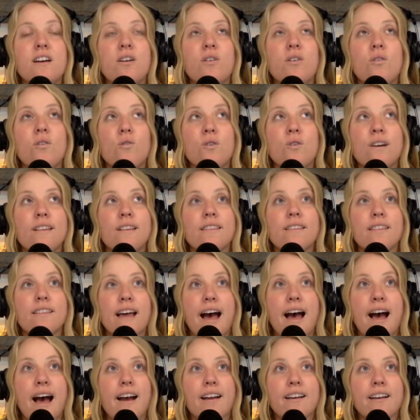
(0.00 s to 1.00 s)
or a
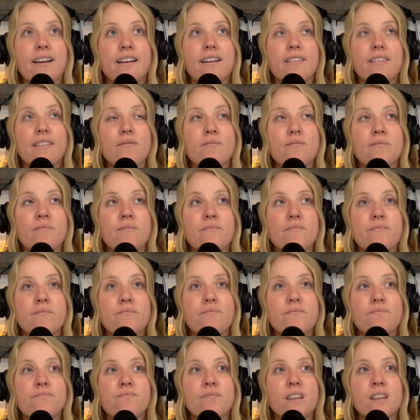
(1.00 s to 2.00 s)
lack
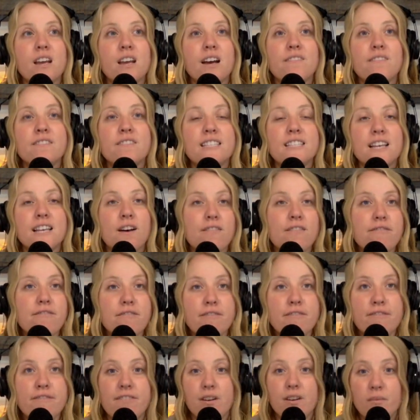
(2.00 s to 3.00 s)
of self
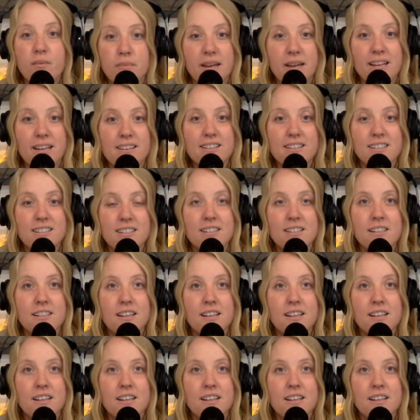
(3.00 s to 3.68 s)
fulfillment?